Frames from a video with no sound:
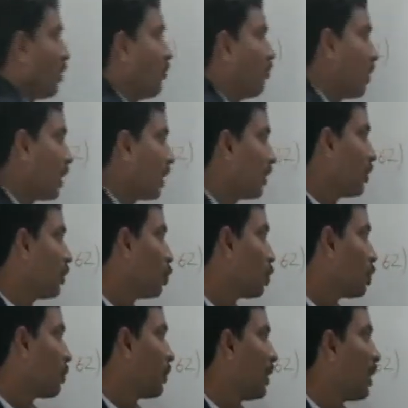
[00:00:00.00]

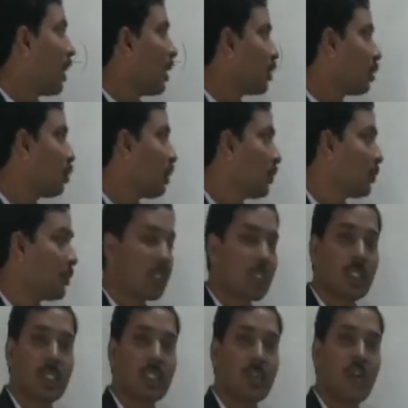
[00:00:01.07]
Br2 in
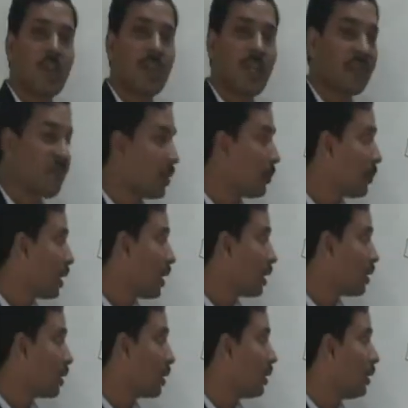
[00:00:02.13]
presence of
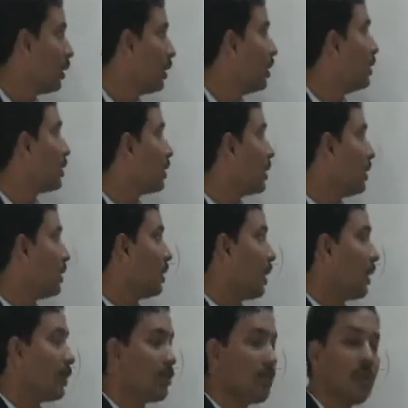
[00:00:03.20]
FeBr3. Since
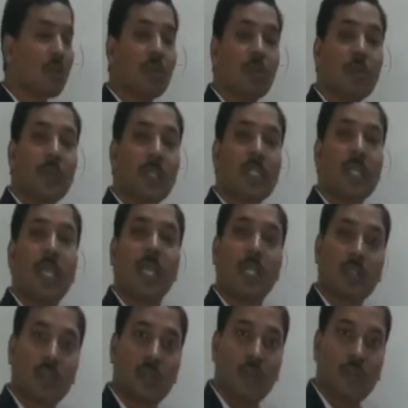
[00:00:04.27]
nitro group is an
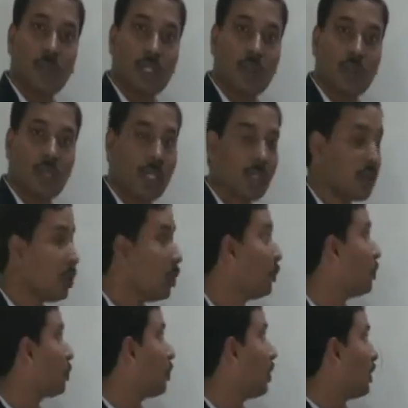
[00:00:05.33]
electron withdrawing
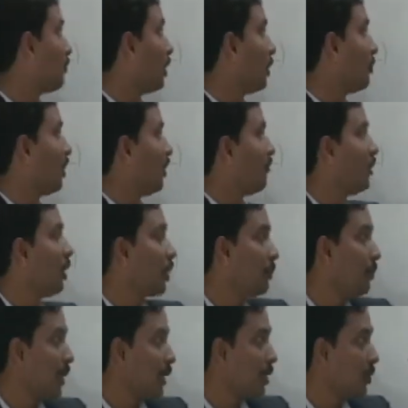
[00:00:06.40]
group, so it will prefer
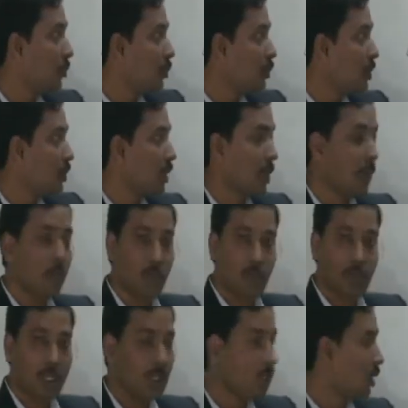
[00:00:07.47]
meta position
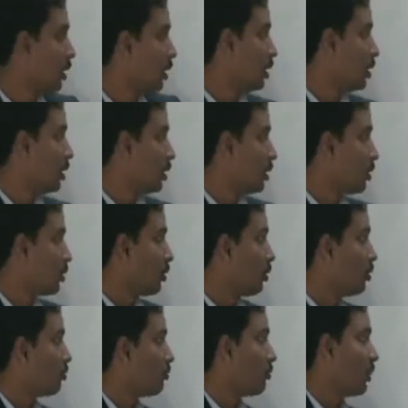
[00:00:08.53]
bromine.
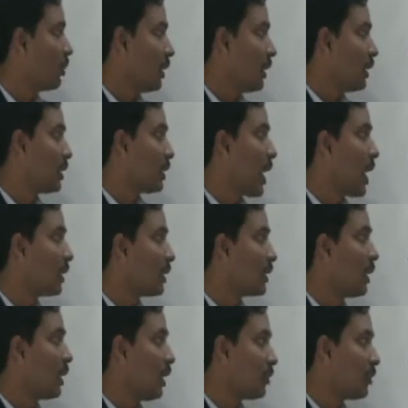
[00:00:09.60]
So it is act as
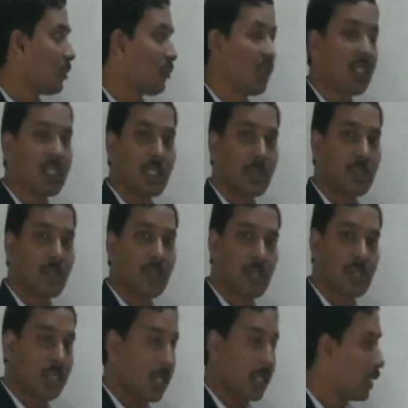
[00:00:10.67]
an electrophilic
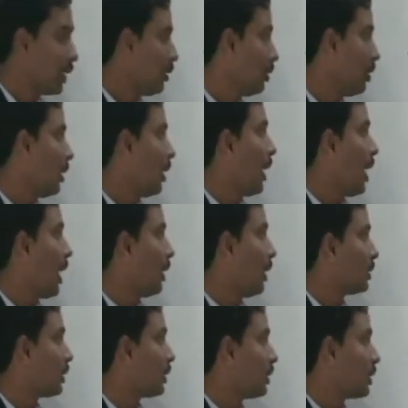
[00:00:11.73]
substitution again,
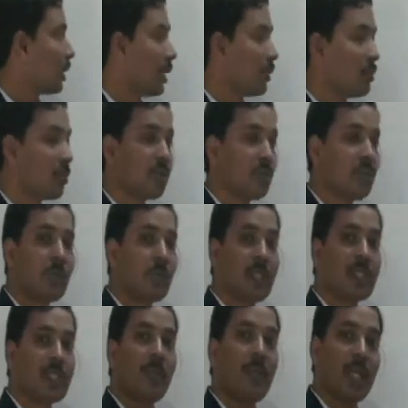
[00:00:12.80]
and since nitro group
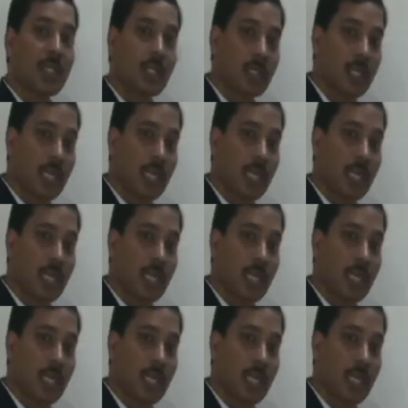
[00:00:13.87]
is a metal